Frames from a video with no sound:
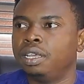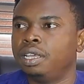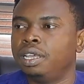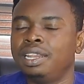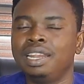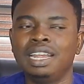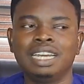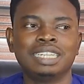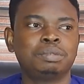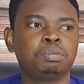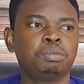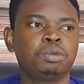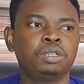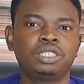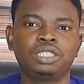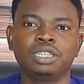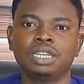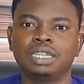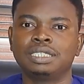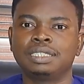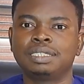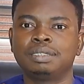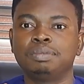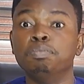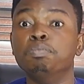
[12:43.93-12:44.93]
In as much
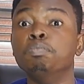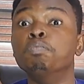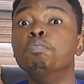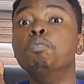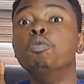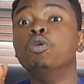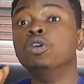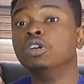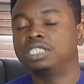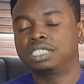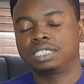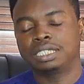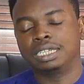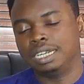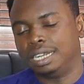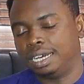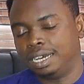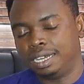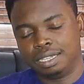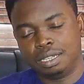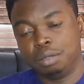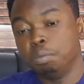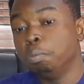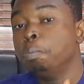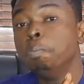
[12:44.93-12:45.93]
as most
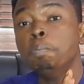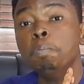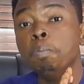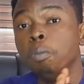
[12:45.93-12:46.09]
clients